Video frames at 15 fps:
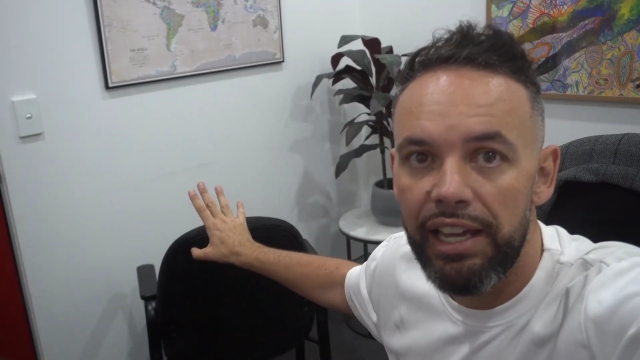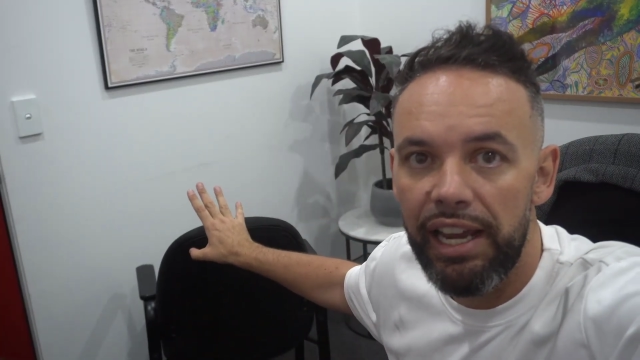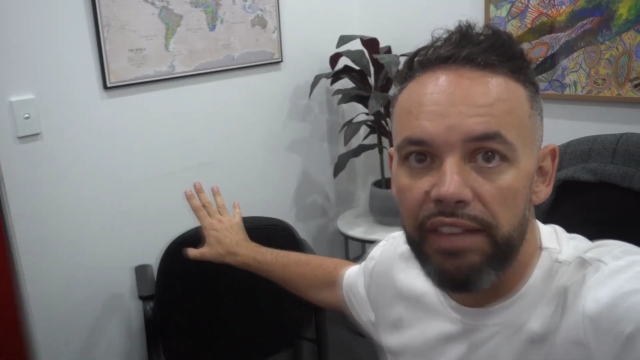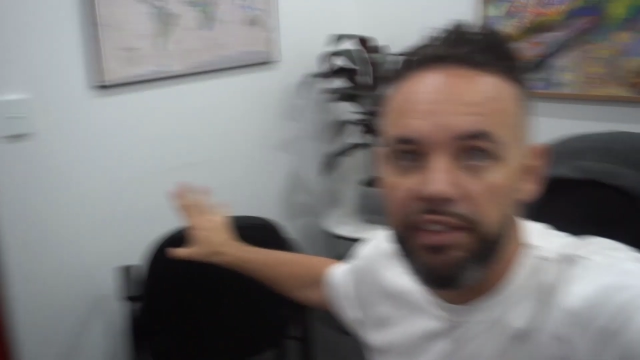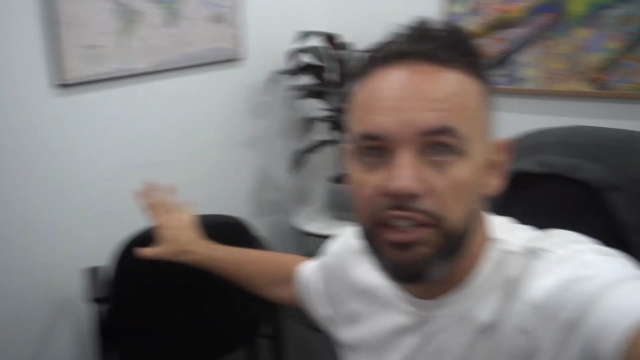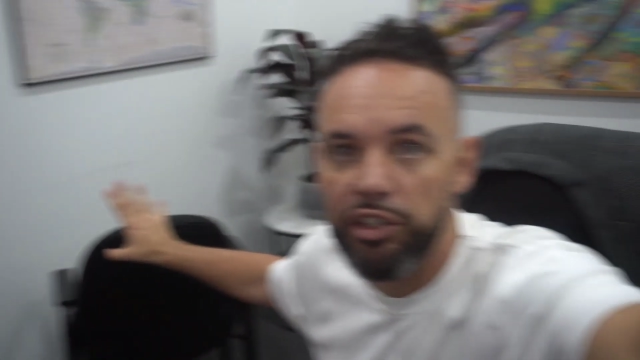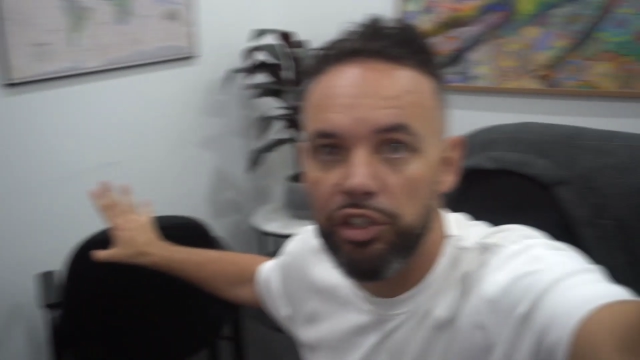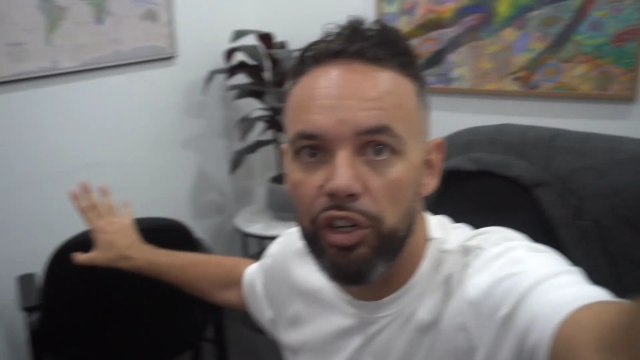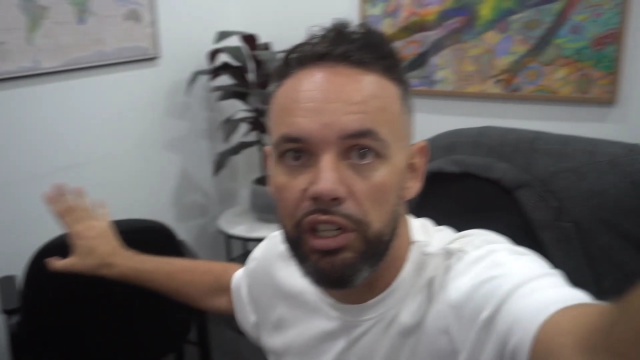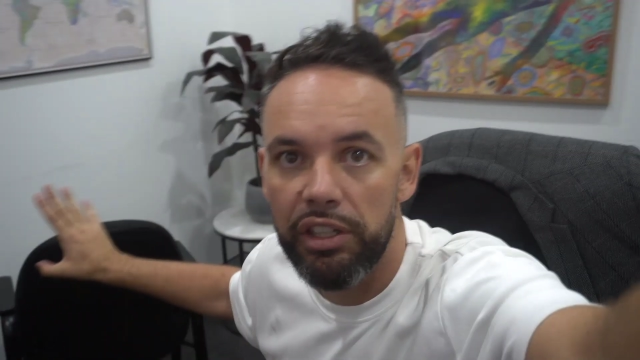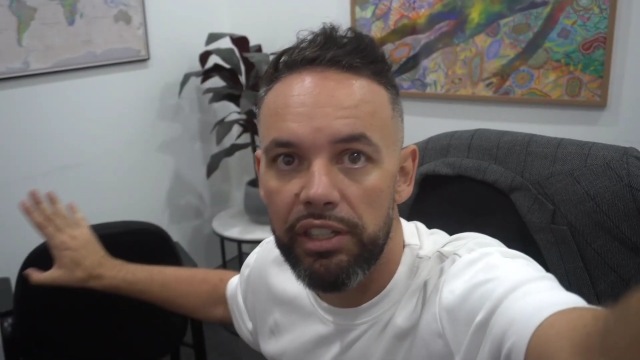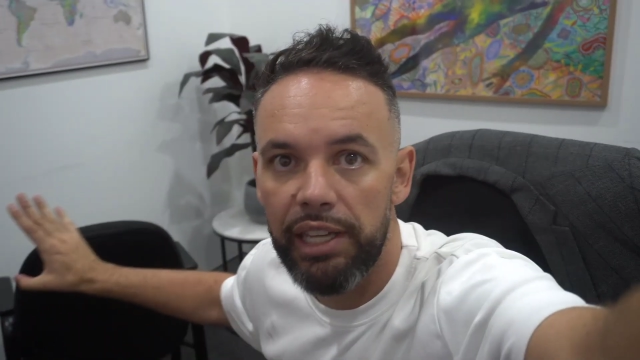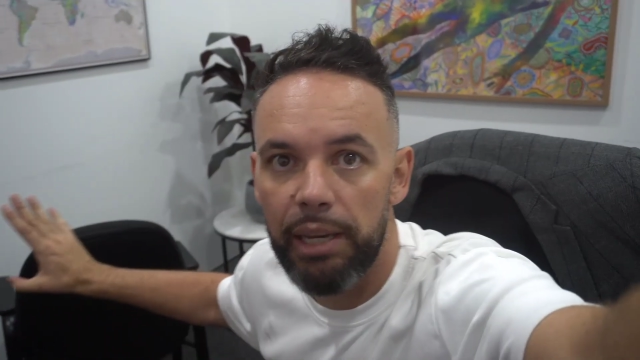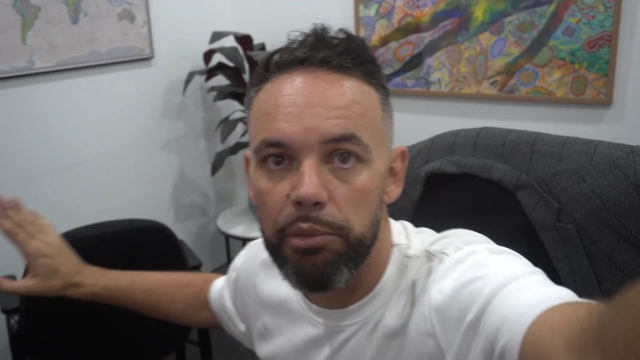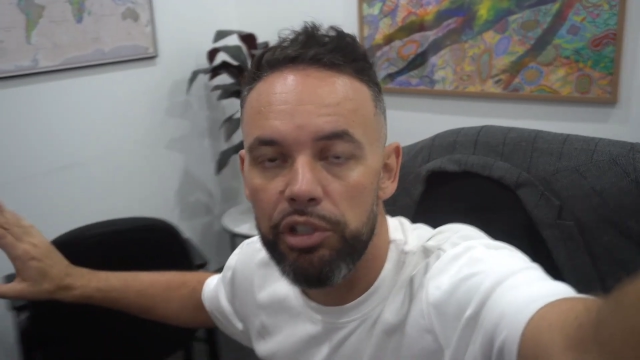and then turning
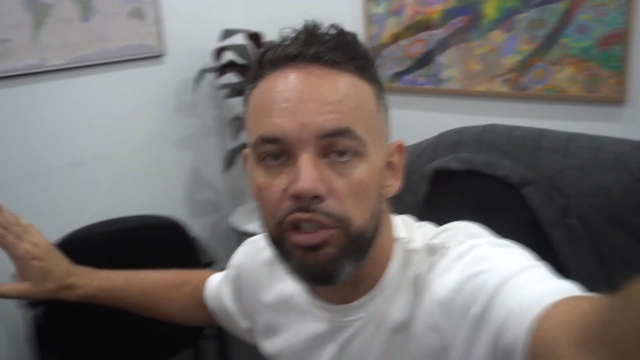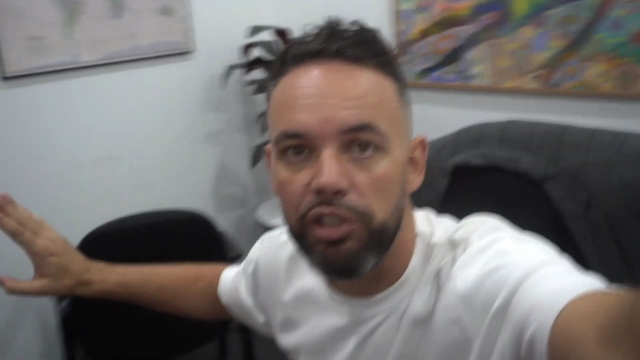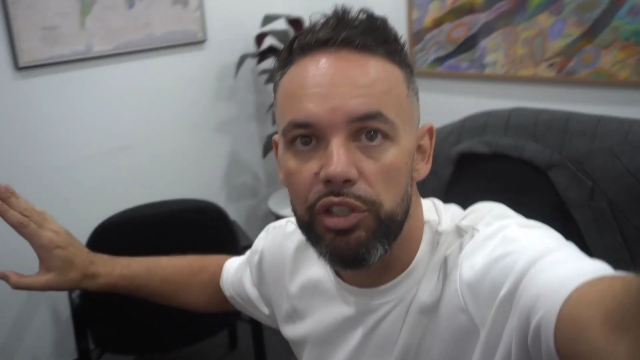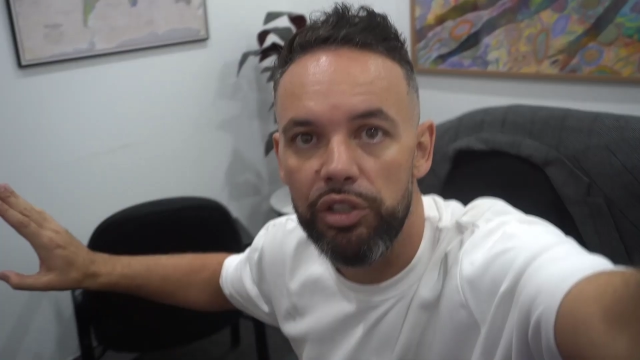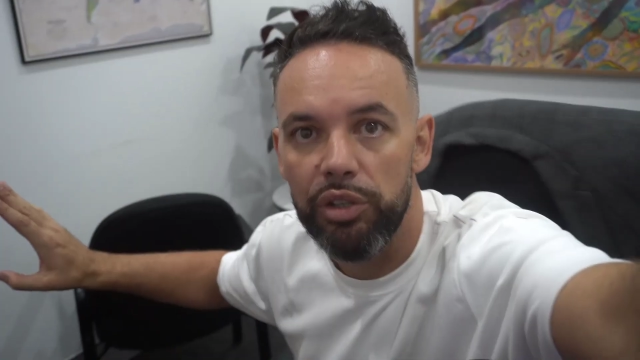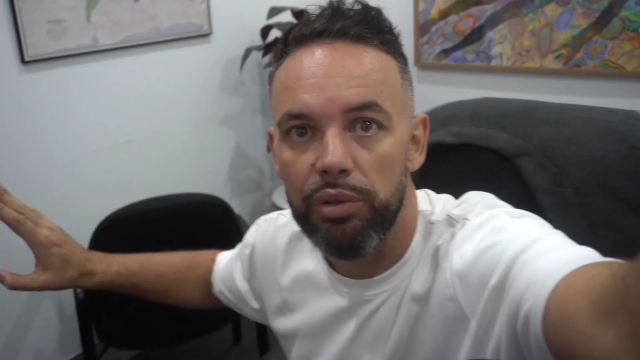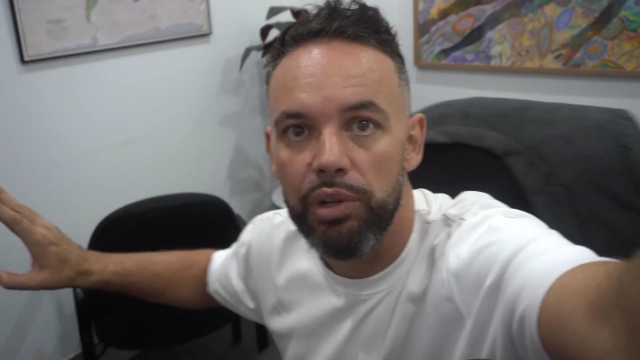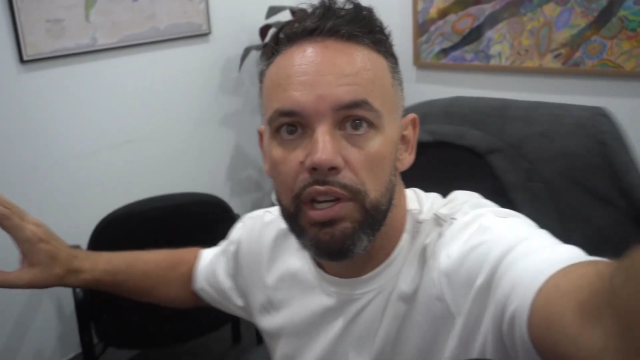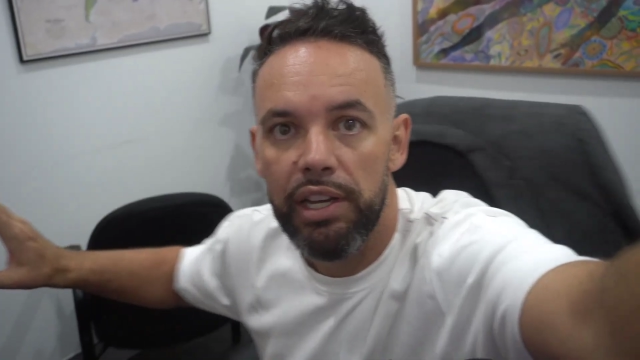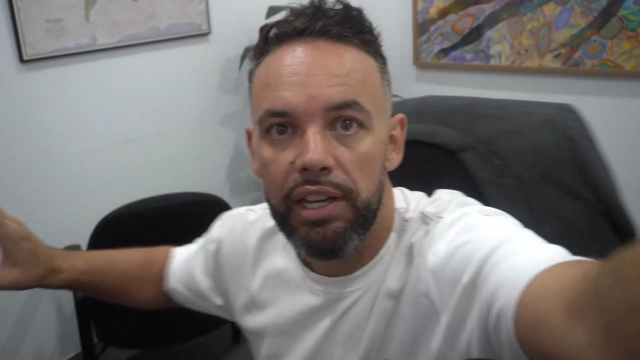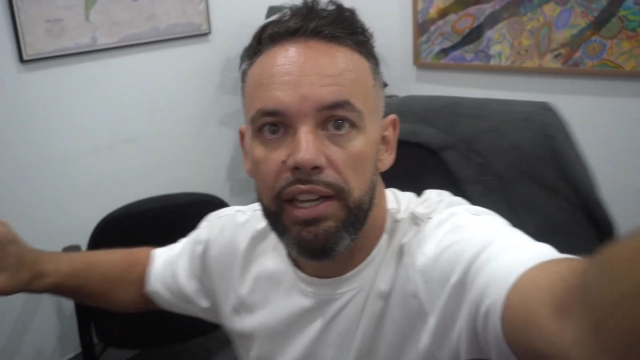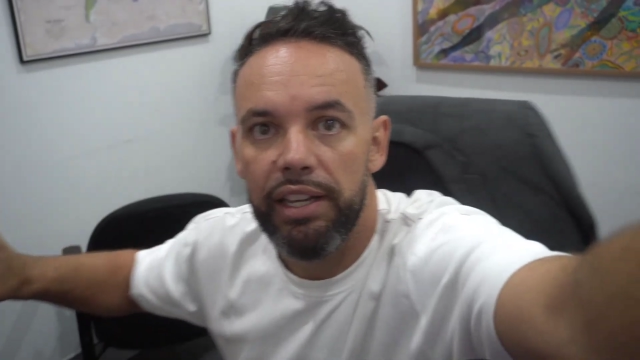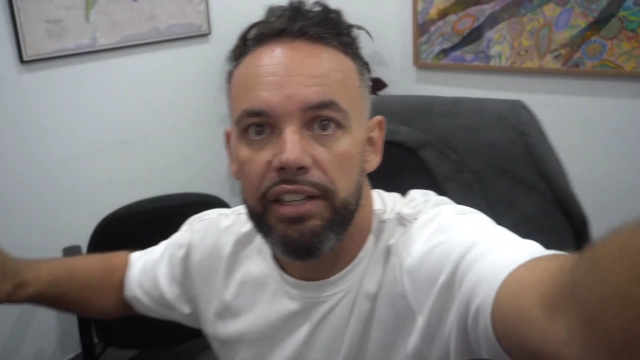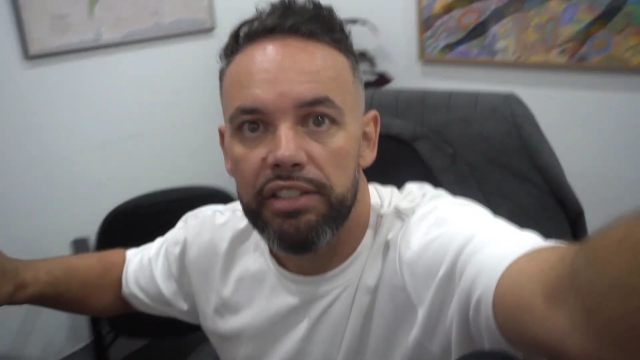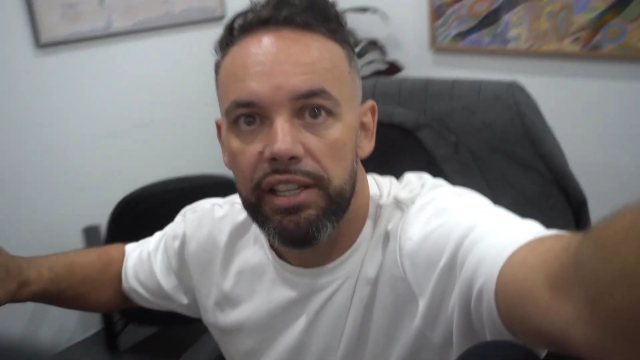the camera to you
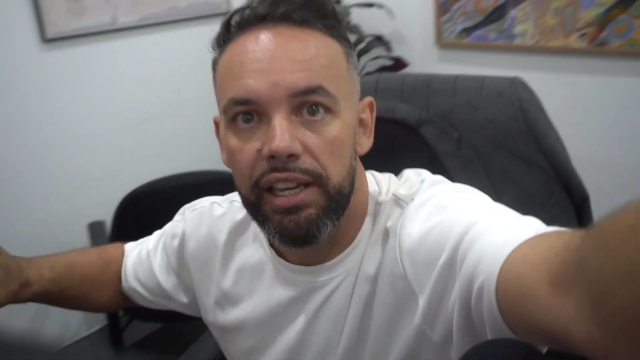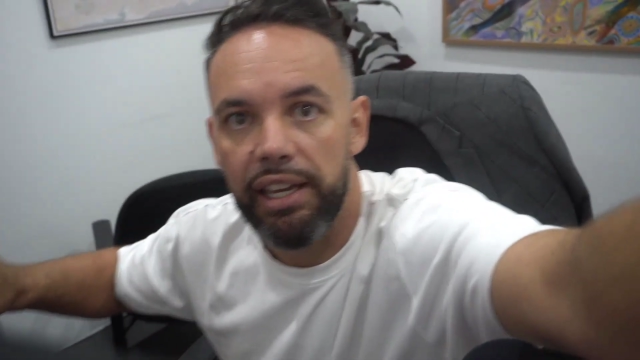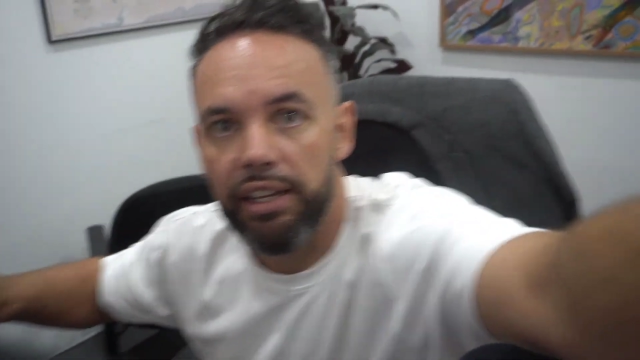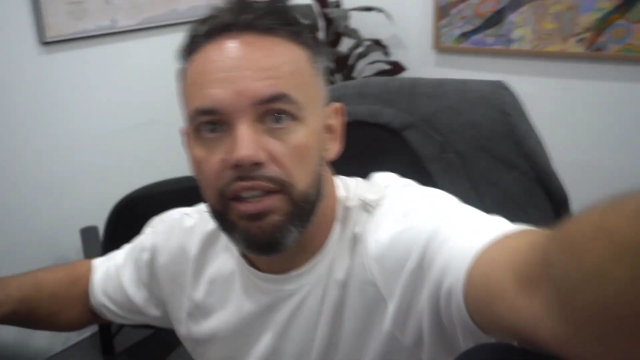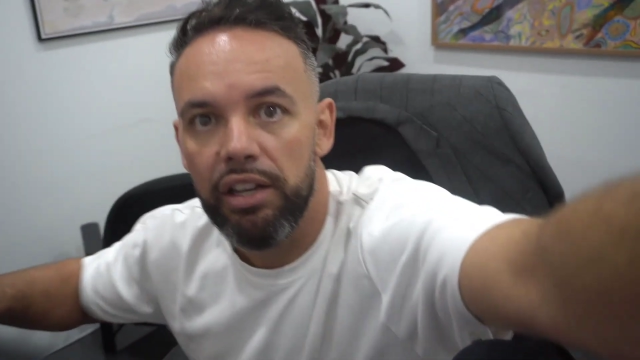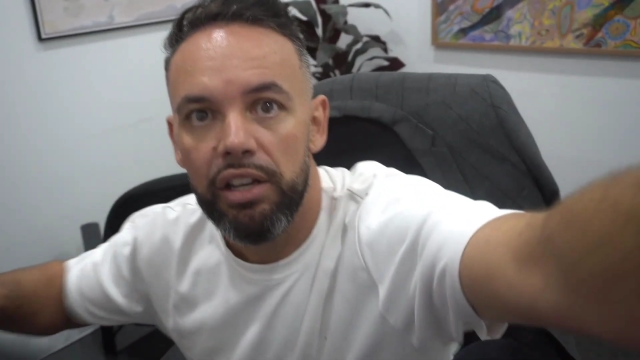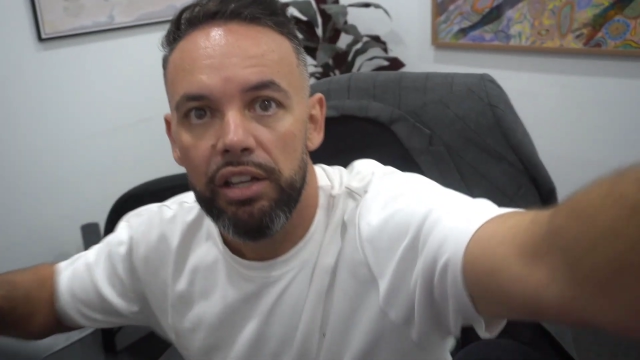and saying,